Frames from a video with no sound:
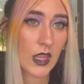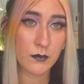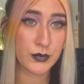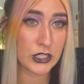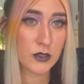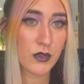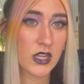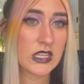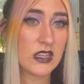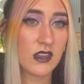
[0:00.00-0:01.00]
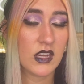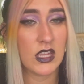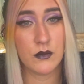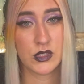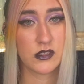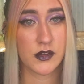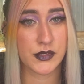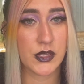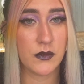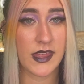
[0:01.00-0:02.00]
pure blonde either. It was
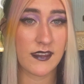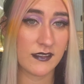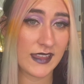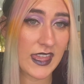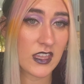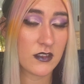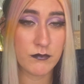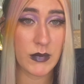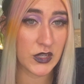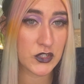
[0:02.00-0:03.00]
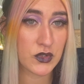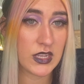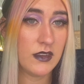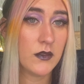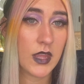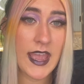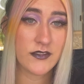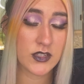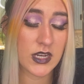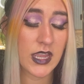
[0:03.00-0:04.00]
also like light mint green
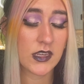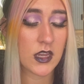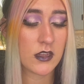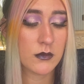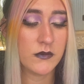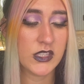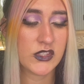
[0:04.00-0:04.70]
after I had color removed it.